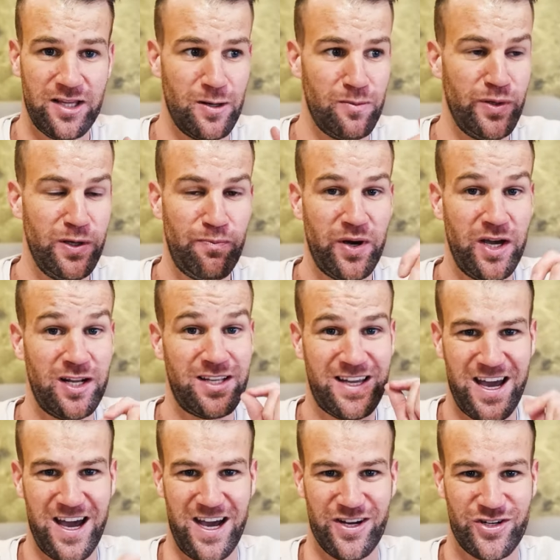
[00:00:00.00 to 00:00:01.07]
And be paid
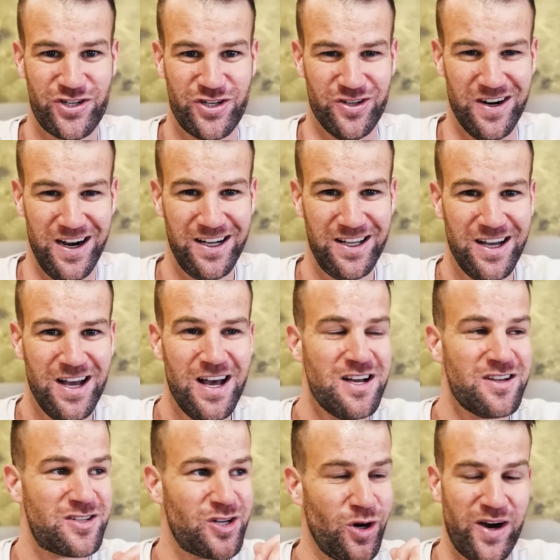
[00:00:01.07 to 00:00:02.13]
cash, right?
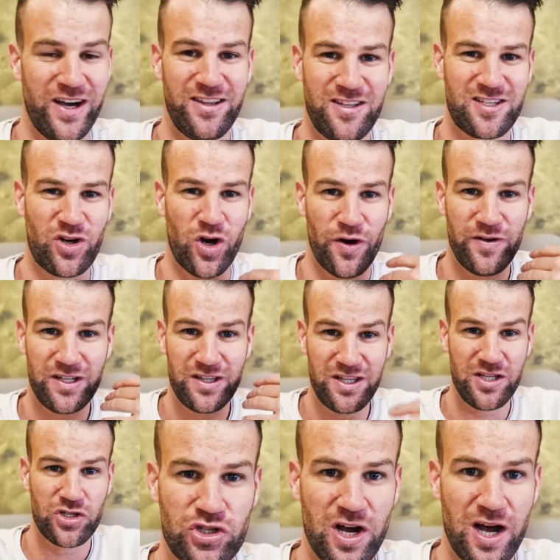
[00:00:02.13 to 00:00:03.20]
So I discovered
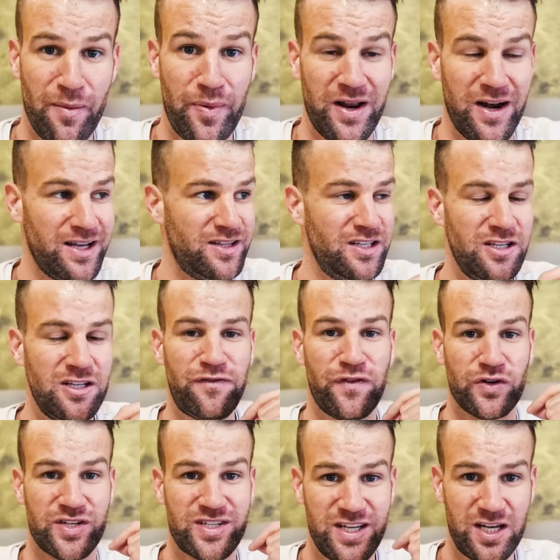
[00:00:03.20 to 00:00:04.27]
this job and I did it for
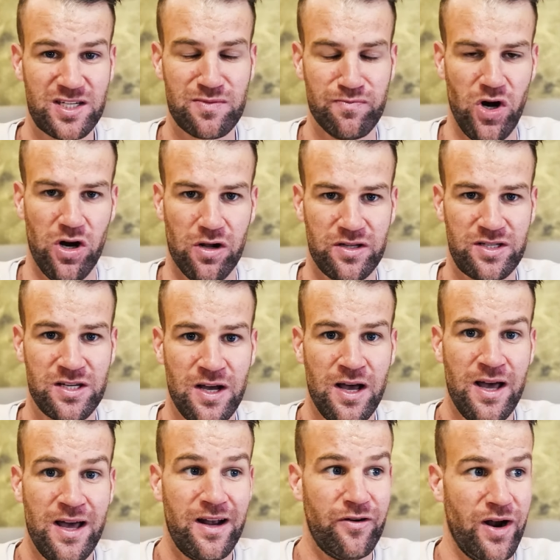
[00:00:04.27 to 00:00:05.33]
six months
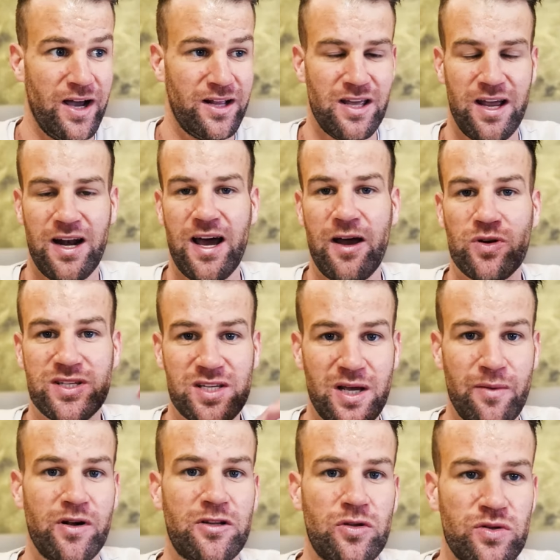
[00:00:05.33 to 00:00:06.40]
right? And I was
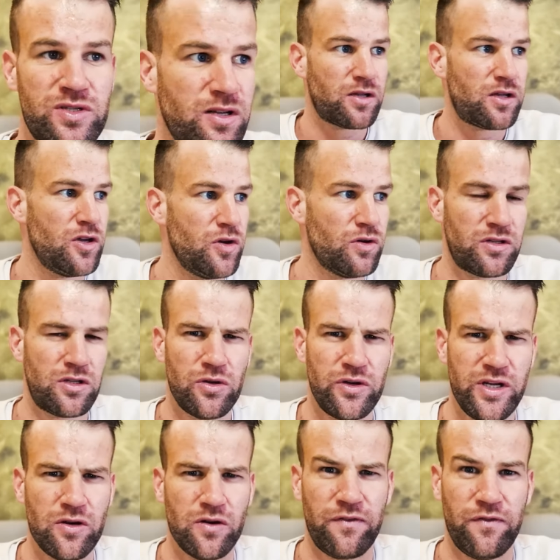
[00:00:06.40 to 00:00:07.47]
able to secure three
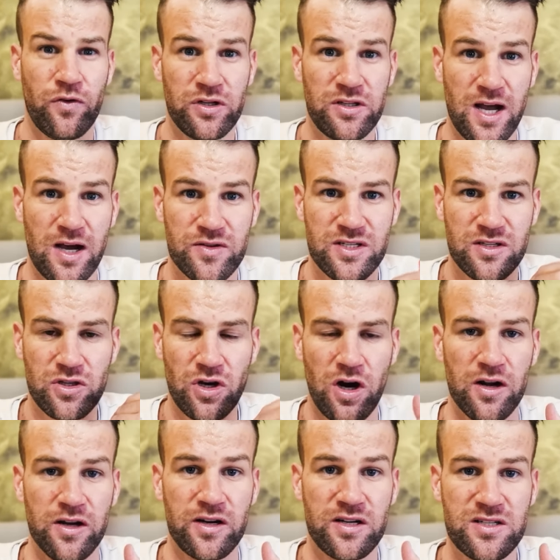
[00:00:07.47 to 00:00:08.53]
or four thousand
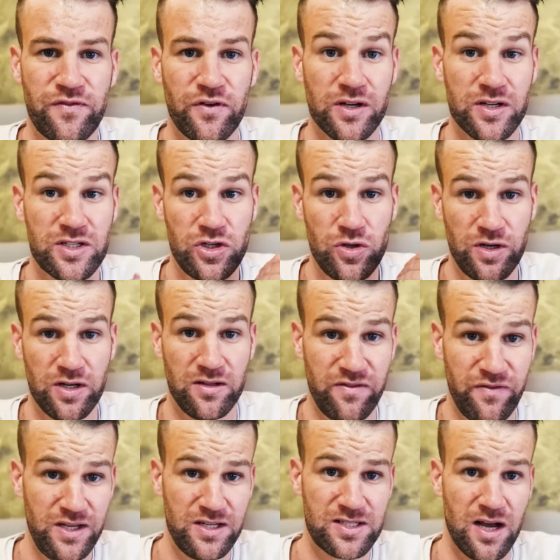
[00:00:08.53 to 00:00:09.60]
dollars for a student
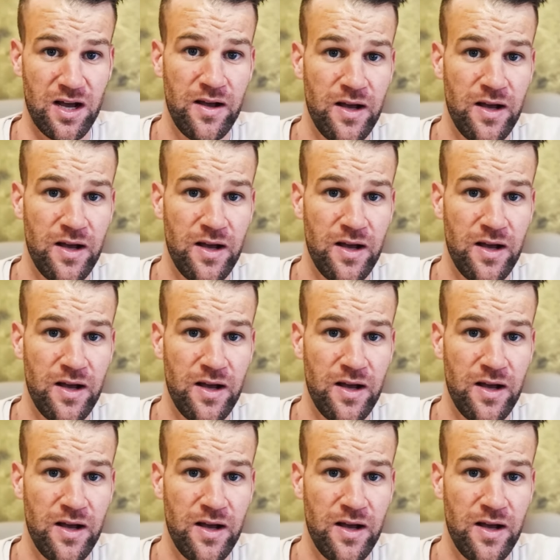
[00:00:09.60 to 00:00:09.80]
visa,